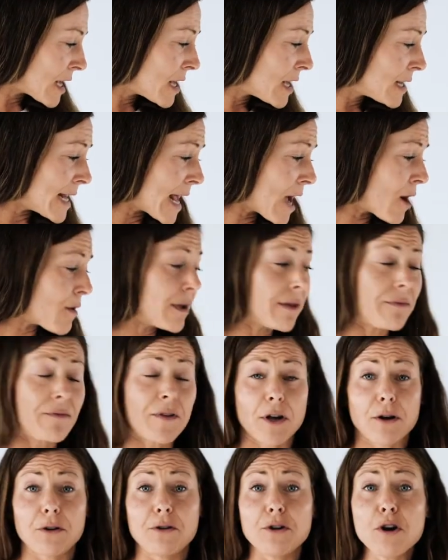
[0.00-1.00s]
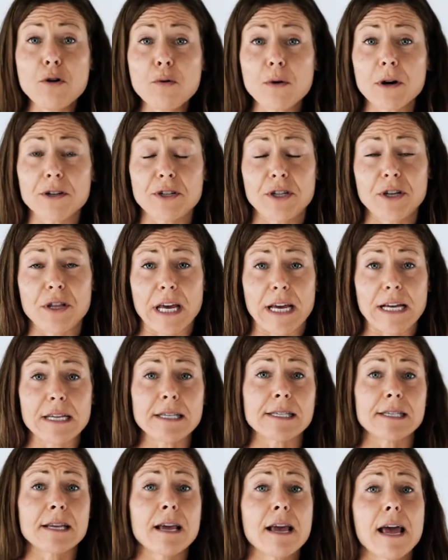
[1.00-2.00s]
Now, if you're newer to
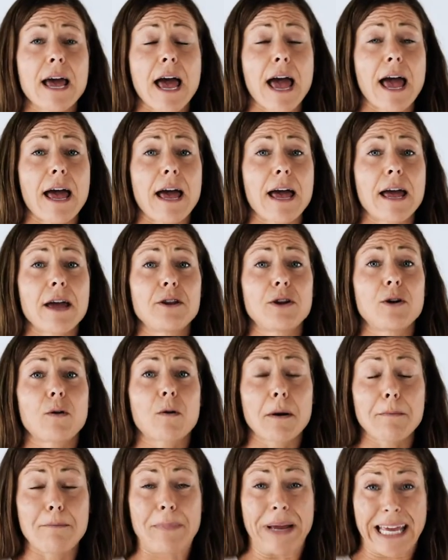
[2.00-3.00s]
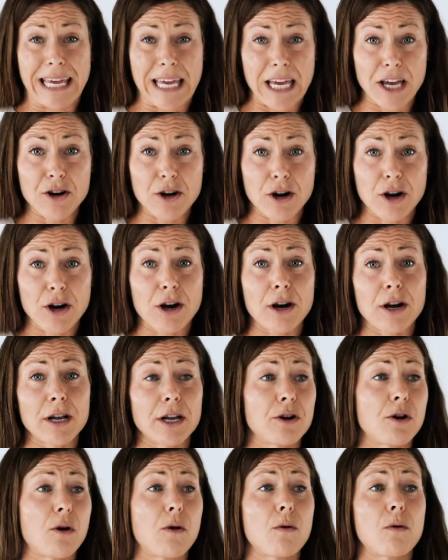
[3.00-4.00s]
this and you're a beginner,
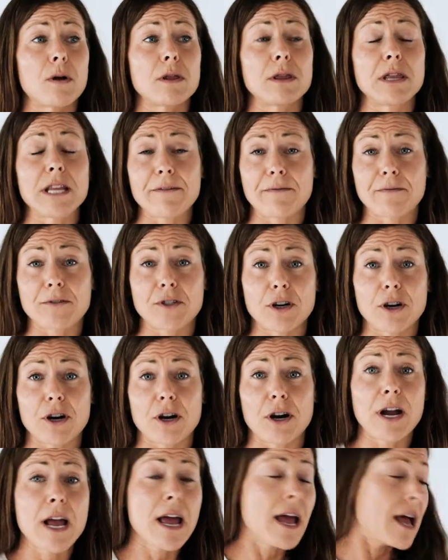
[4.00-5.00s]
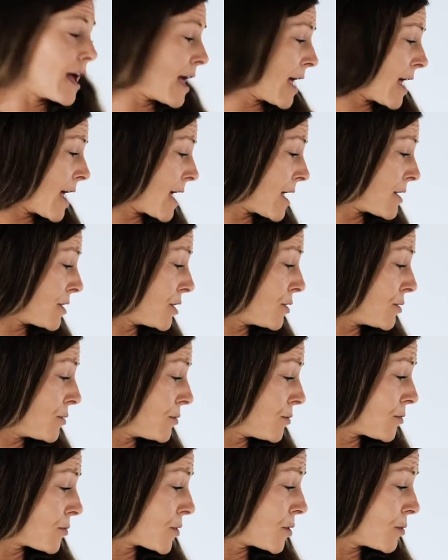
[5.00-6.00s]
lifter, and
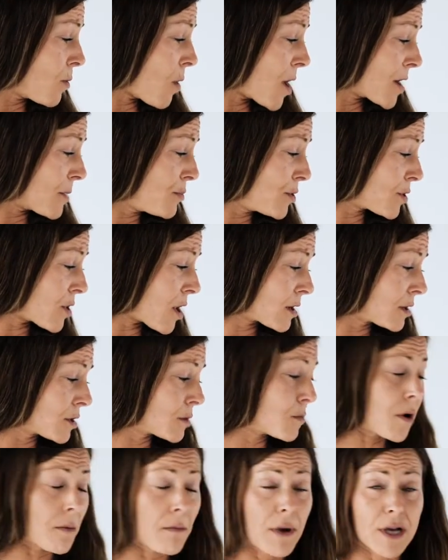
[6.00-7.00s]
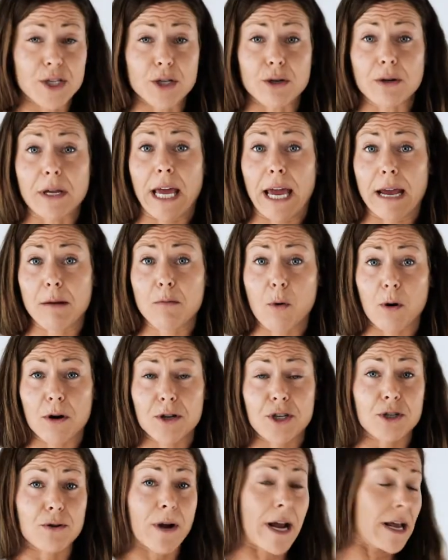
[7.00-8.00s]
you want to put on a little more muscle, gain more
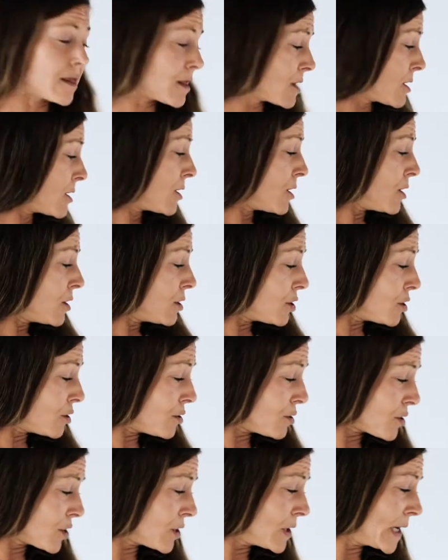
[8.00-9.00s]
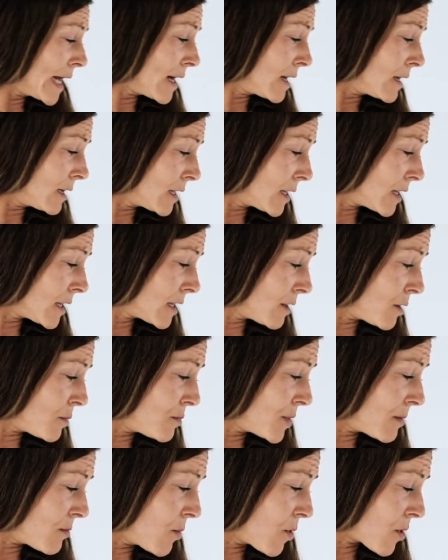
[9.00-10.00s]
strength, you could get a little
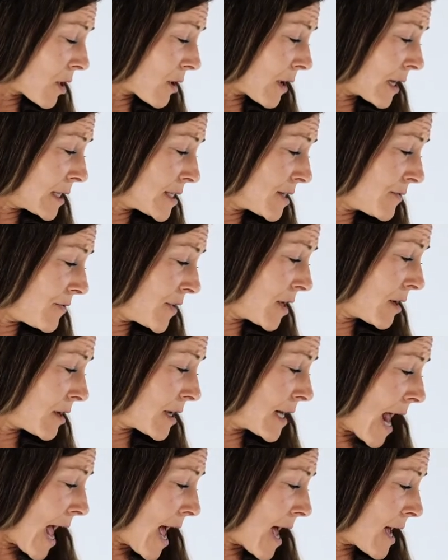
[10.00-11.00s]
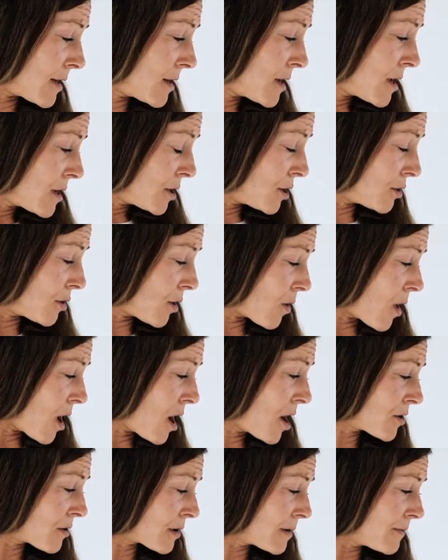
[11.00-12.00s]
bit more aggressive here and add,
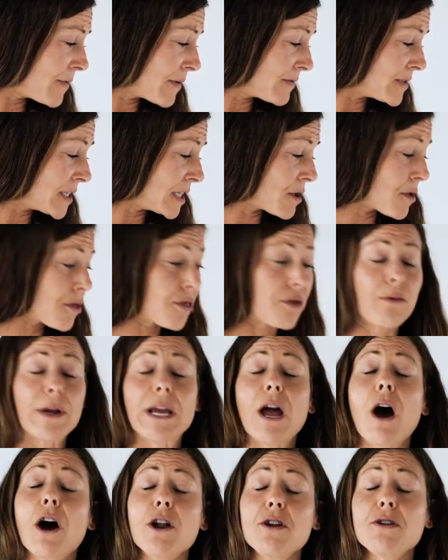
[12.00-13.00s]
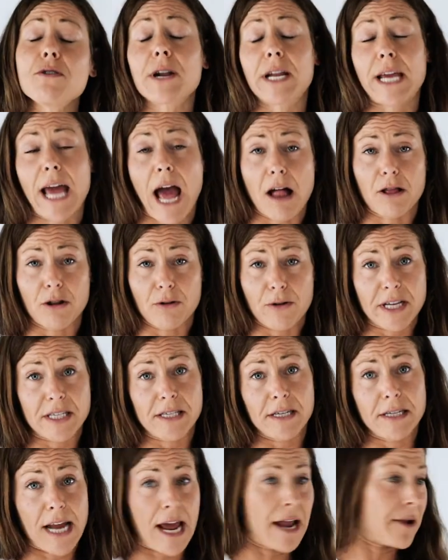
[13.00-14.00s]
150 to 300
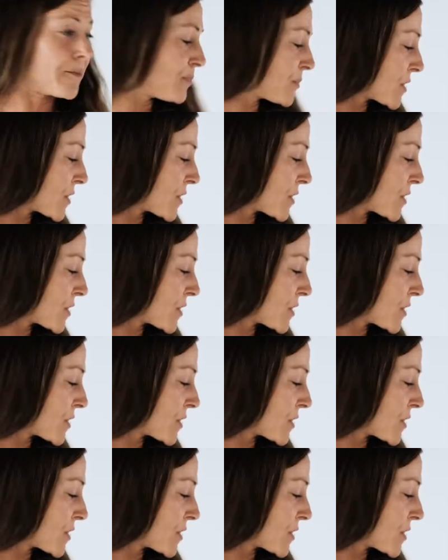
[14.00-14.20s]
calories a day.